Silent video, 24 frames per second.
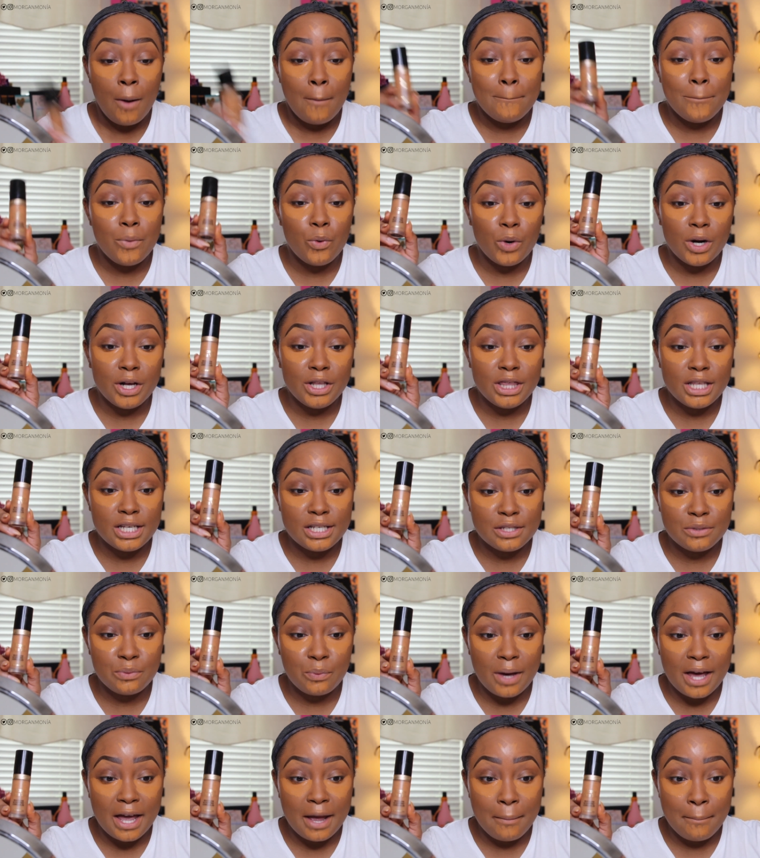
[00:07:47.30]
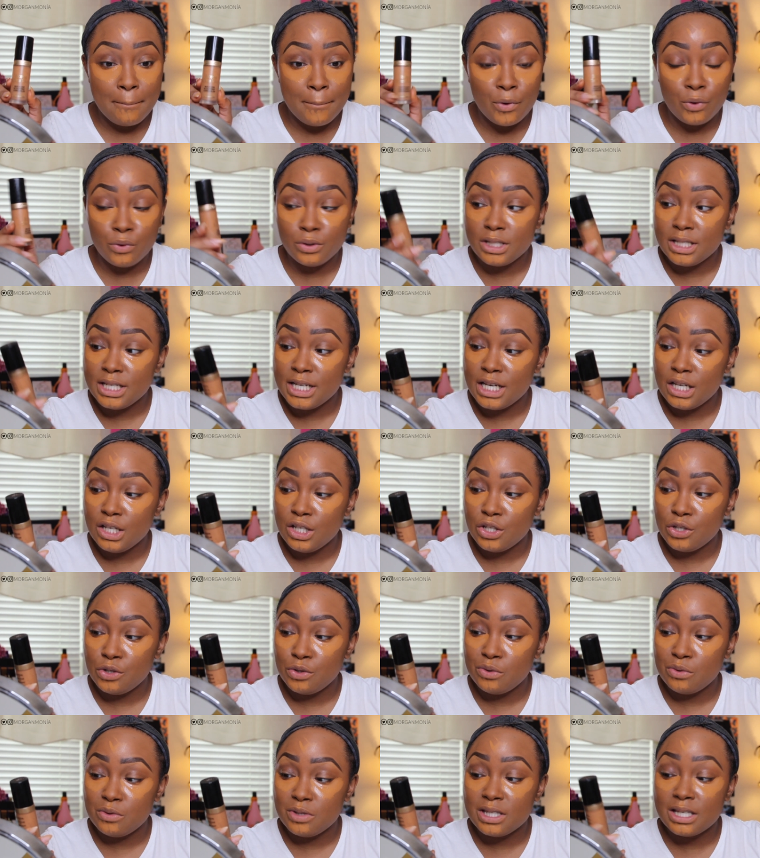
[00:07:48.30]
Born This Way
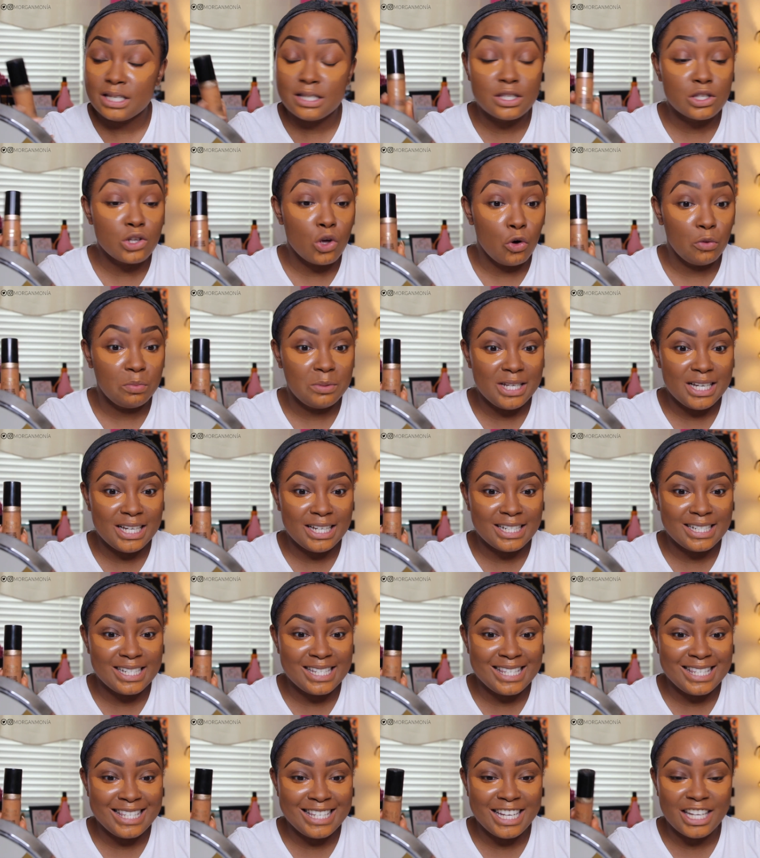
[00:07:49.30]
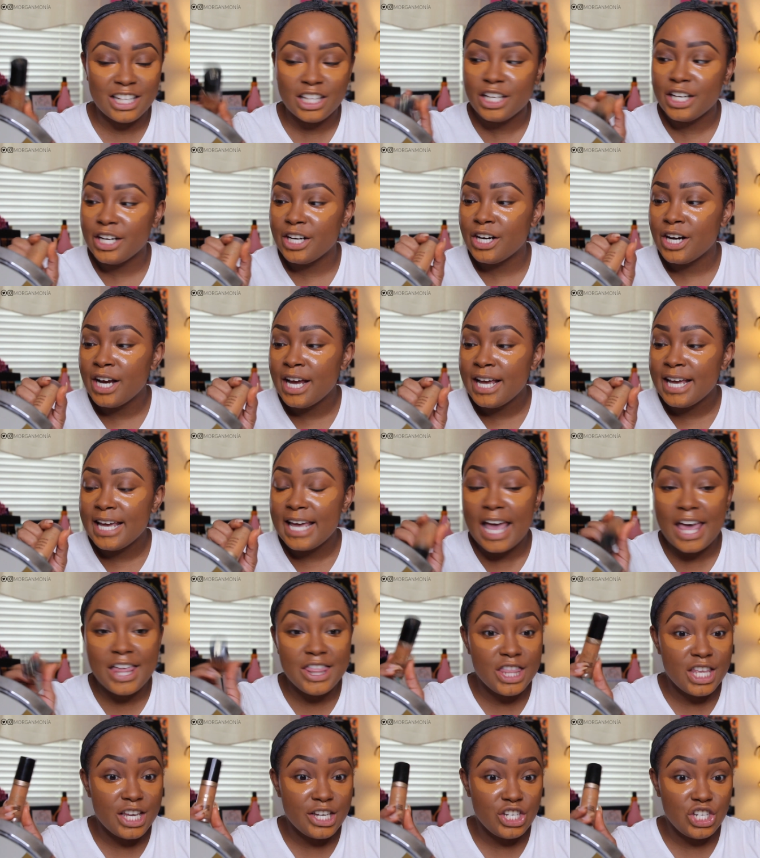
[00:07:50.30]
Multi-Use Sculpting Concealer
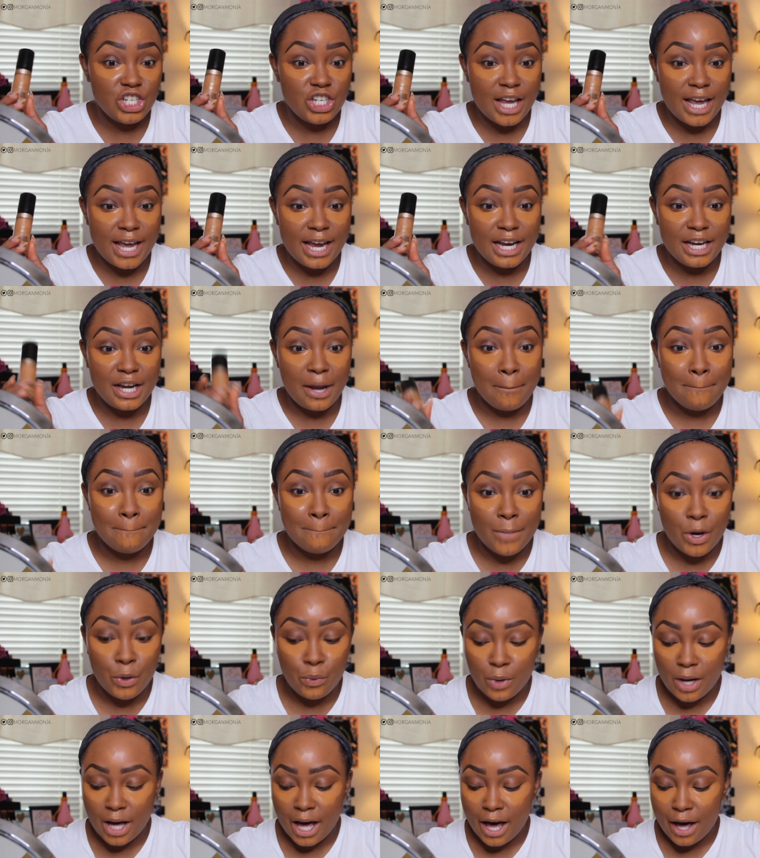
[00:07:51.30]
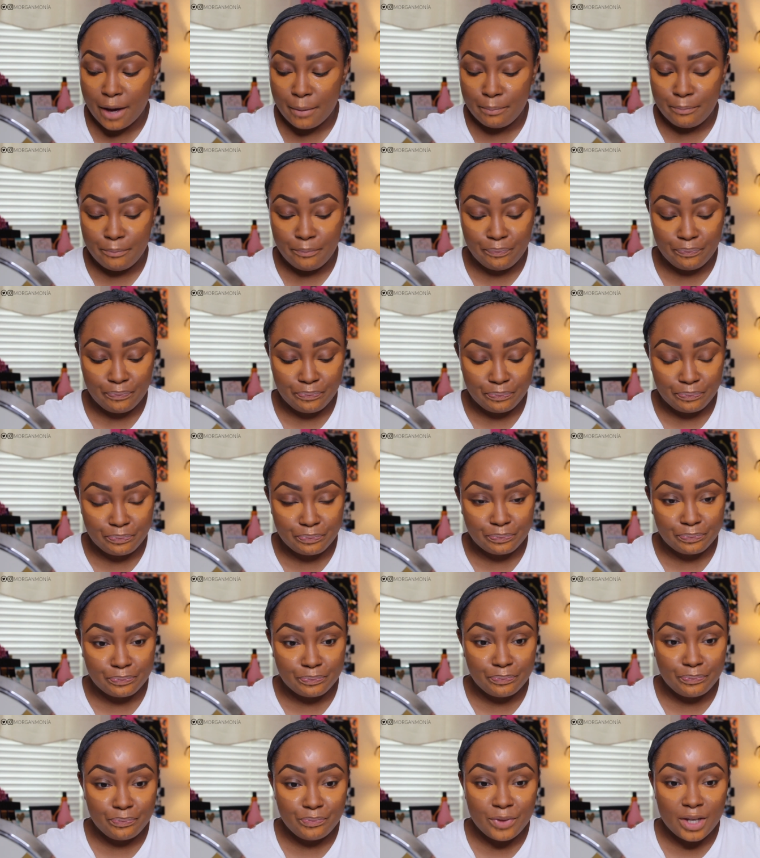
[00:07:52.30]
in the shade Mocha.
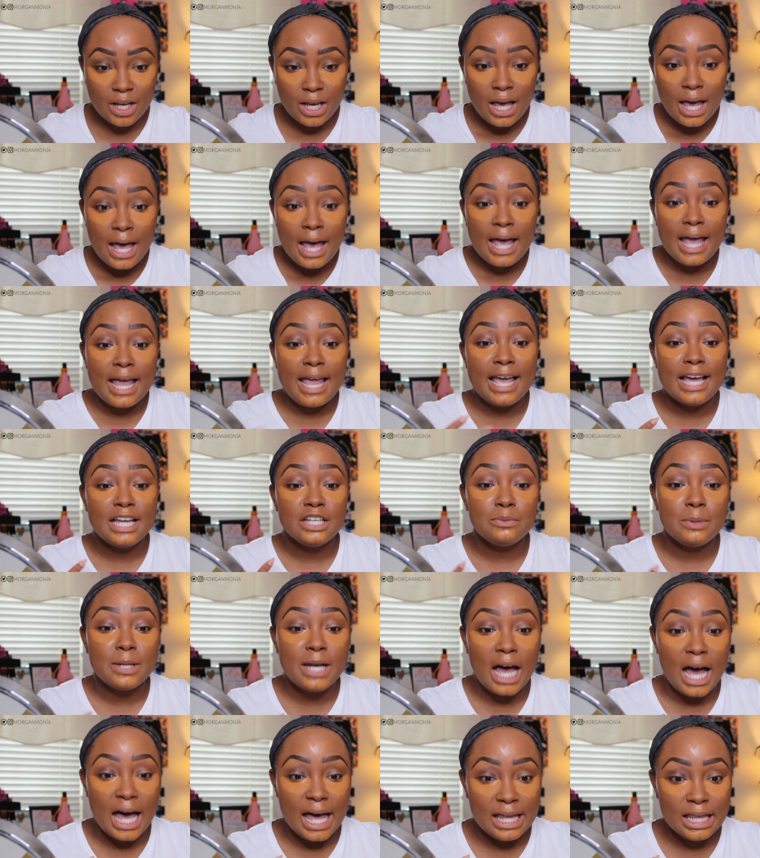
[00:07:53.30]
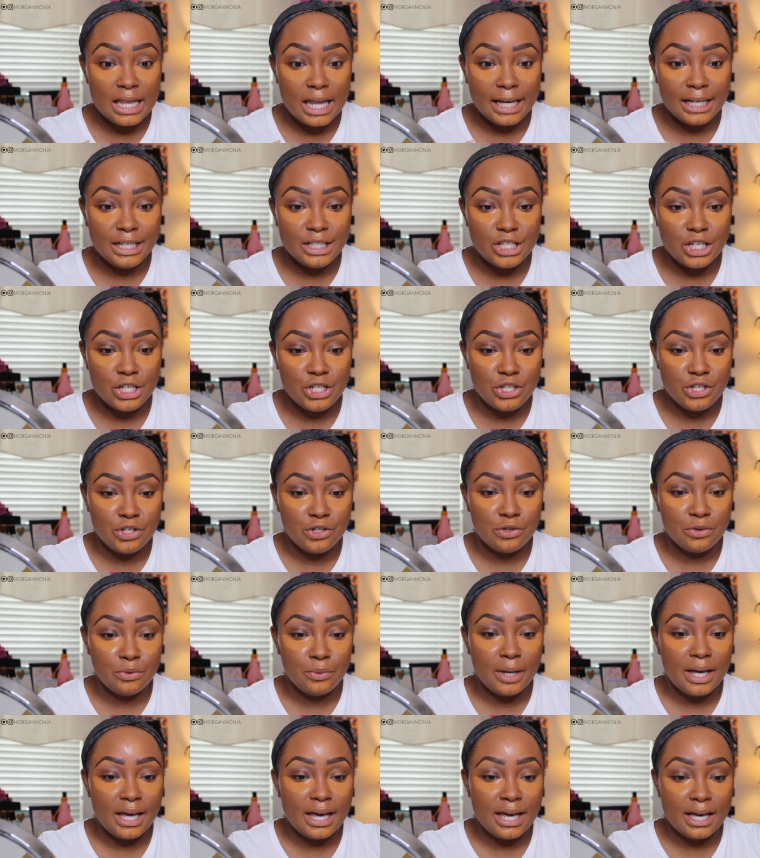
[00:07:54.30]
And what I like to
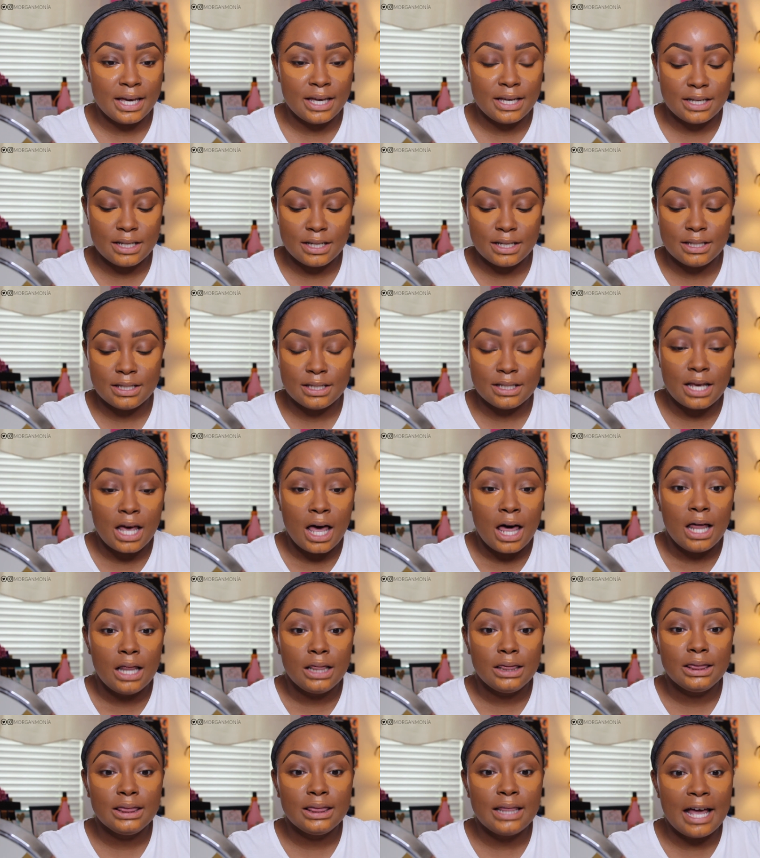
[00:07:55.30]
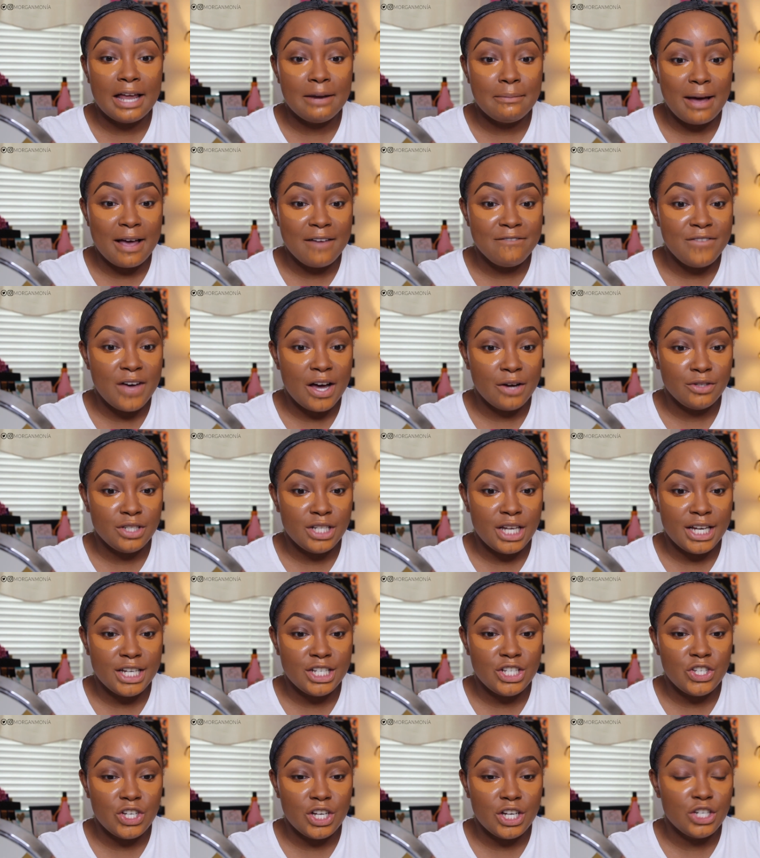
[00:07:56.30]
do is let my
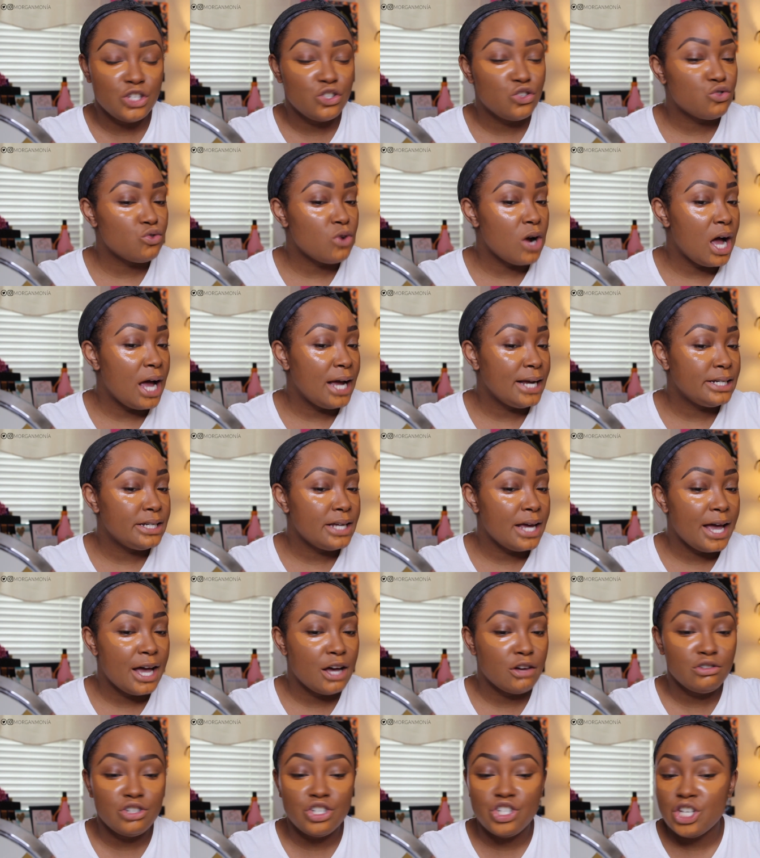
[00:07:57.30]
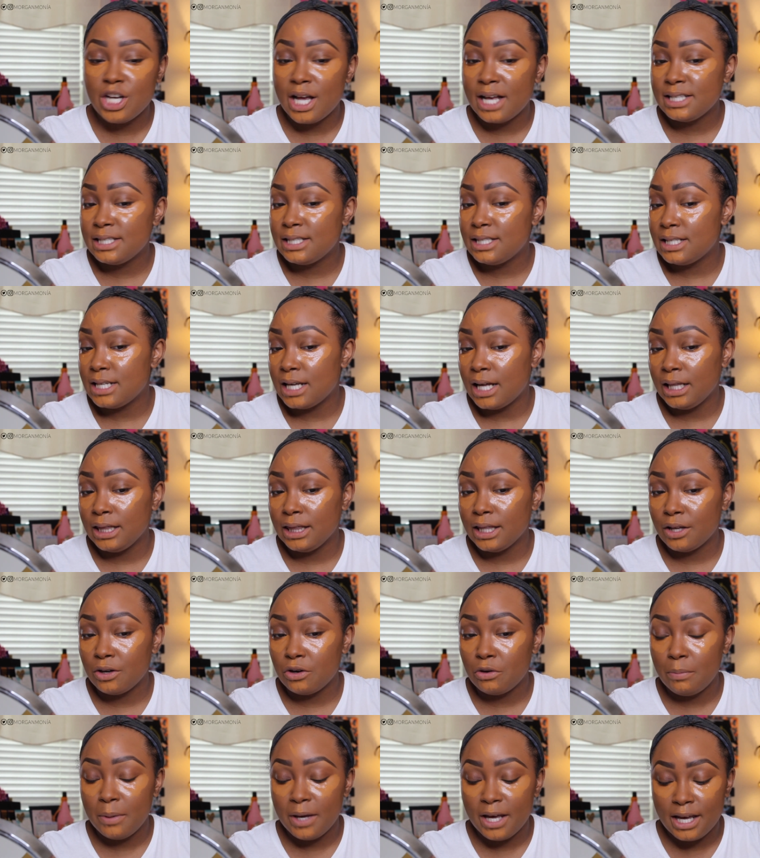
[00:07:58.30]
foundation dry down just a
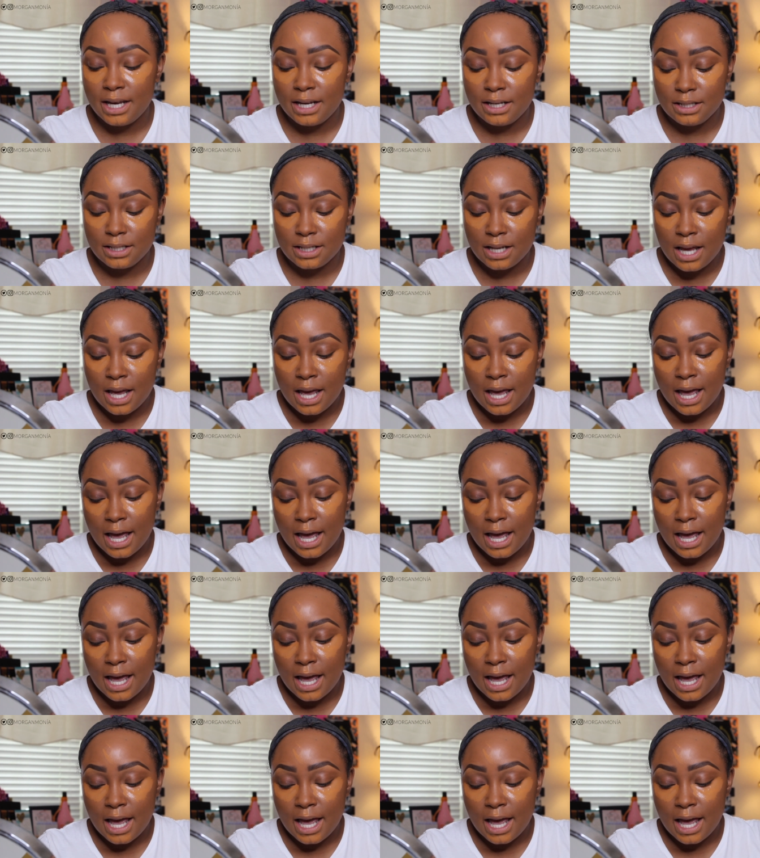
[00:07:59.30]
little bit.